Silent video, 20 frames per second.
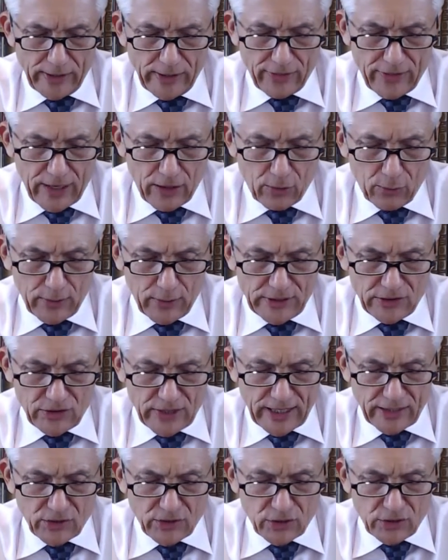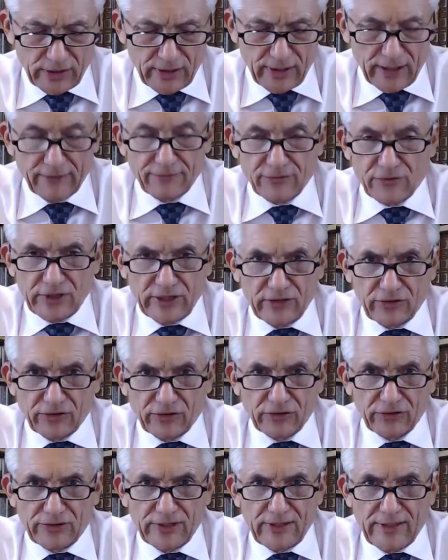their rejection of
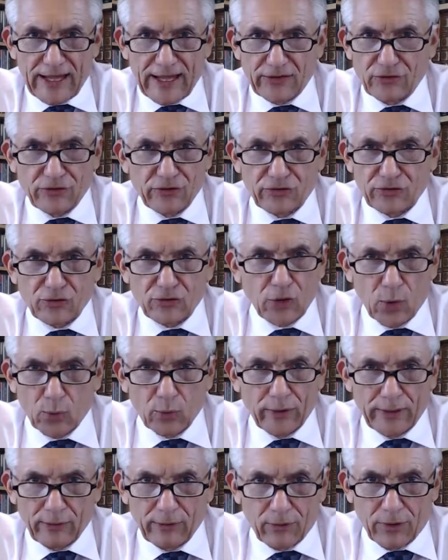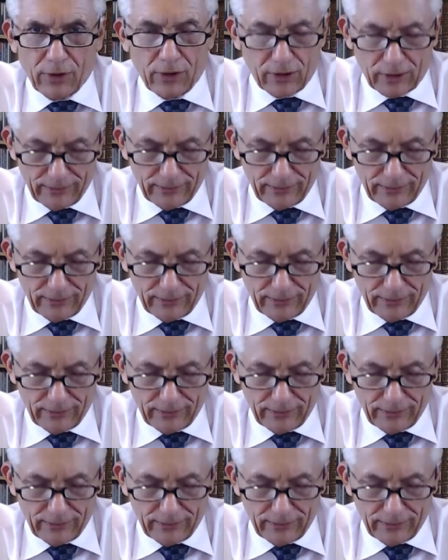Jesus. See, that's just totally wrong.